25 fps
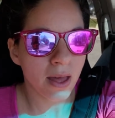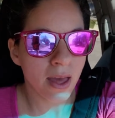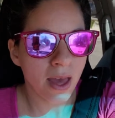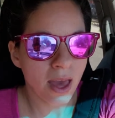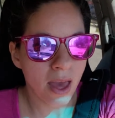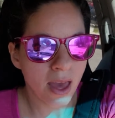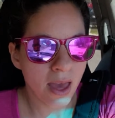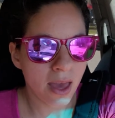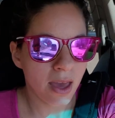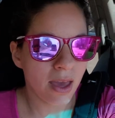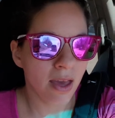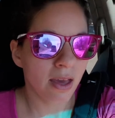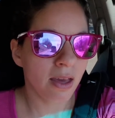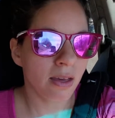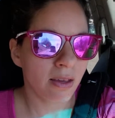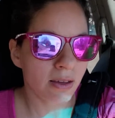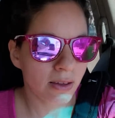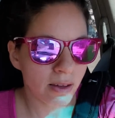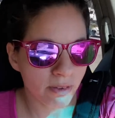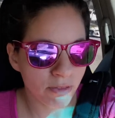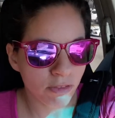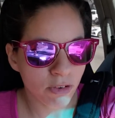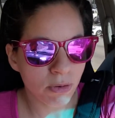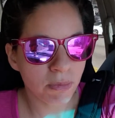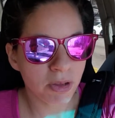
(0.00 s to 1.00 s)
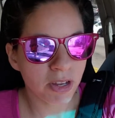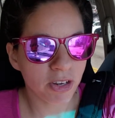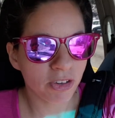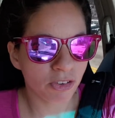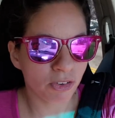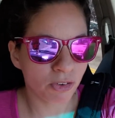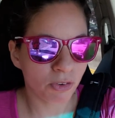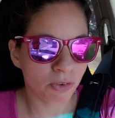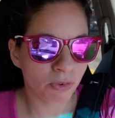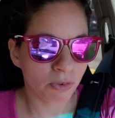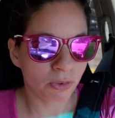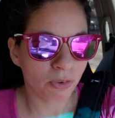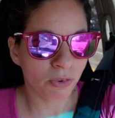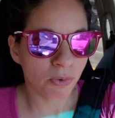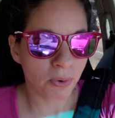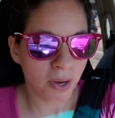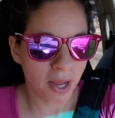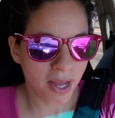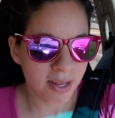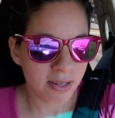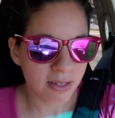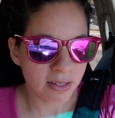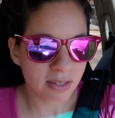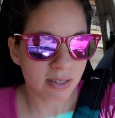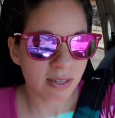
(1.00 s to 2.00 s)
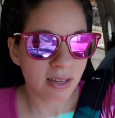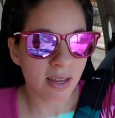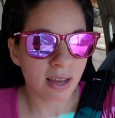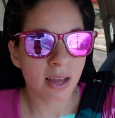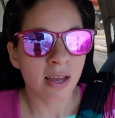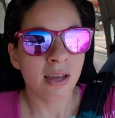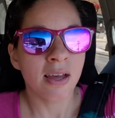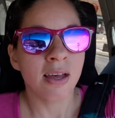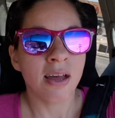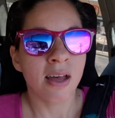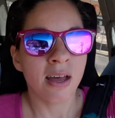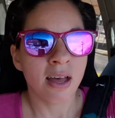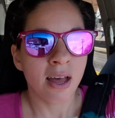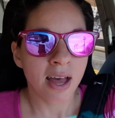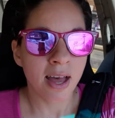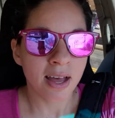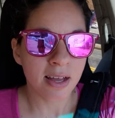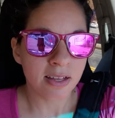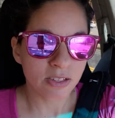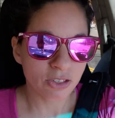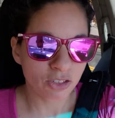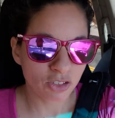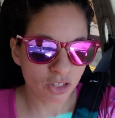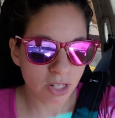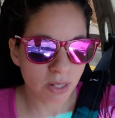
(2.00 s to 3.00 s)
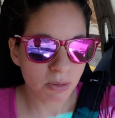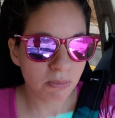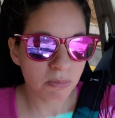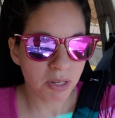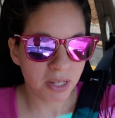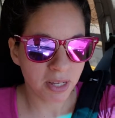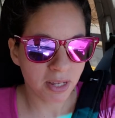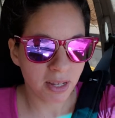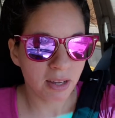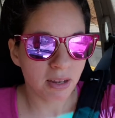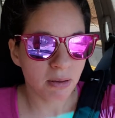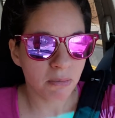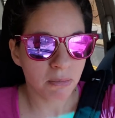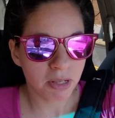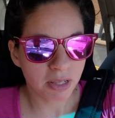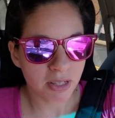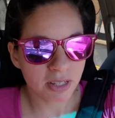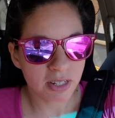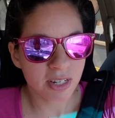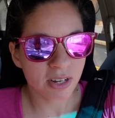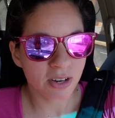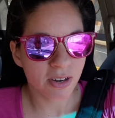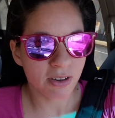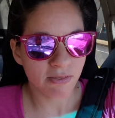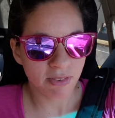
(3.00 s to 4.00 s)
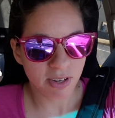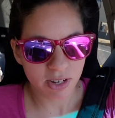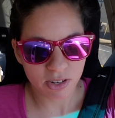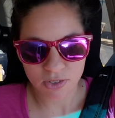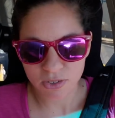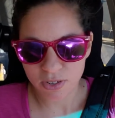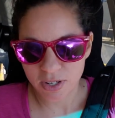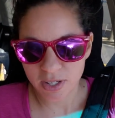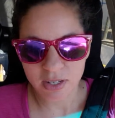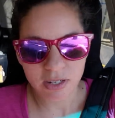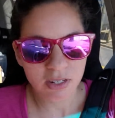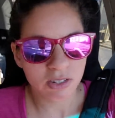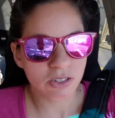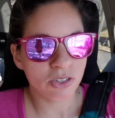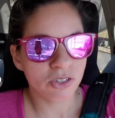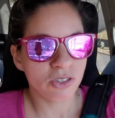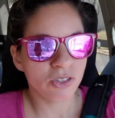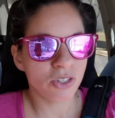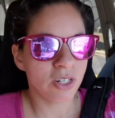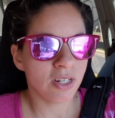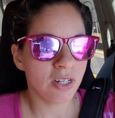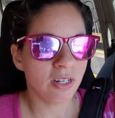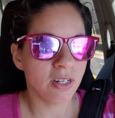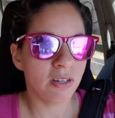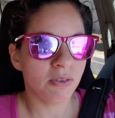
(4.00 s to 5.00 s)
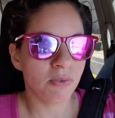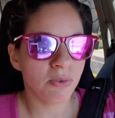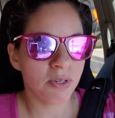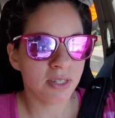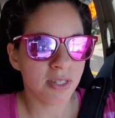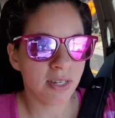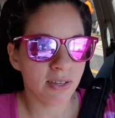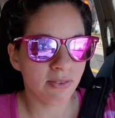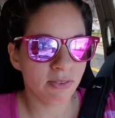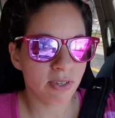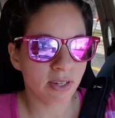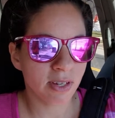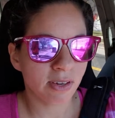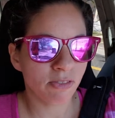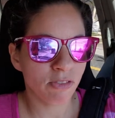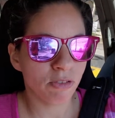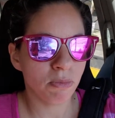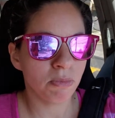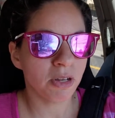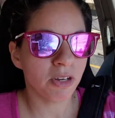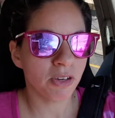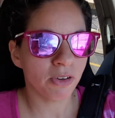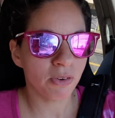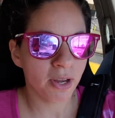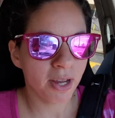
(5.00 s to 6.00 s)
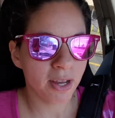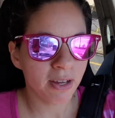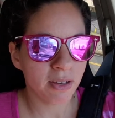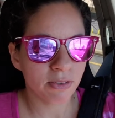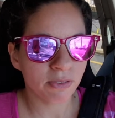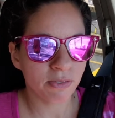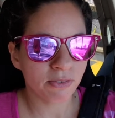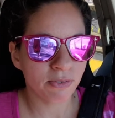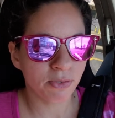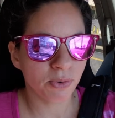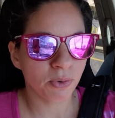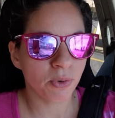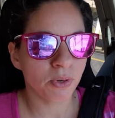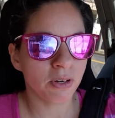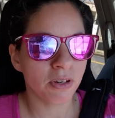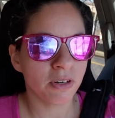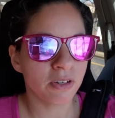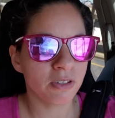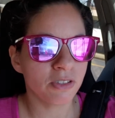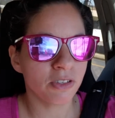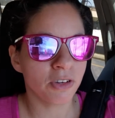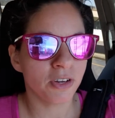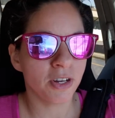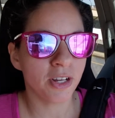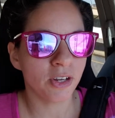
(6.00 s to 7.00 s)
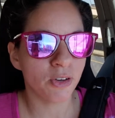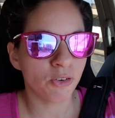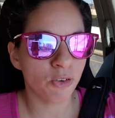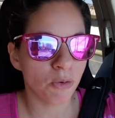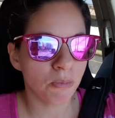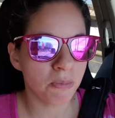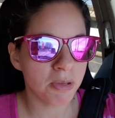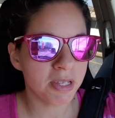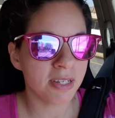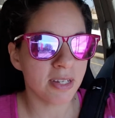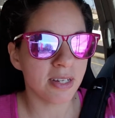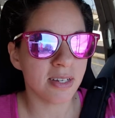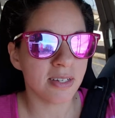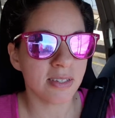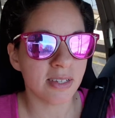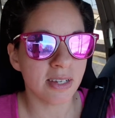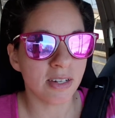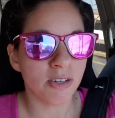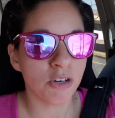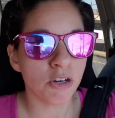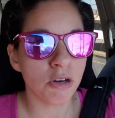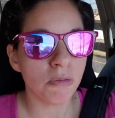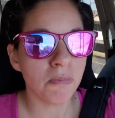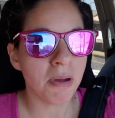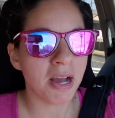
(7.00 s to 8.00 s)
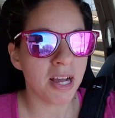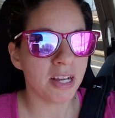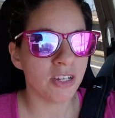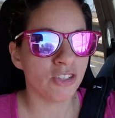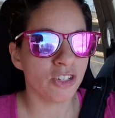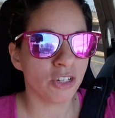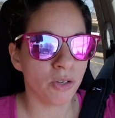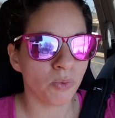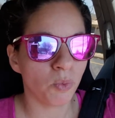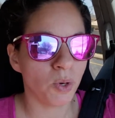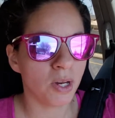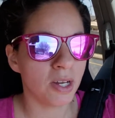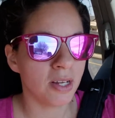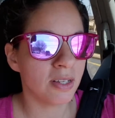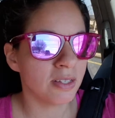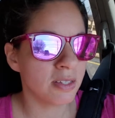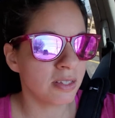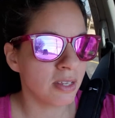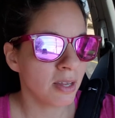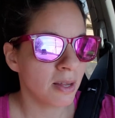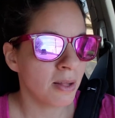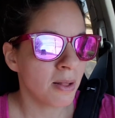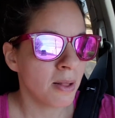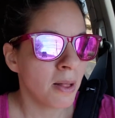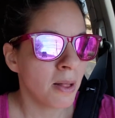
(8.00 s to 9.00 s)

a government grant as she being a military veteran, she received a government grant for starting her own business. And her passion was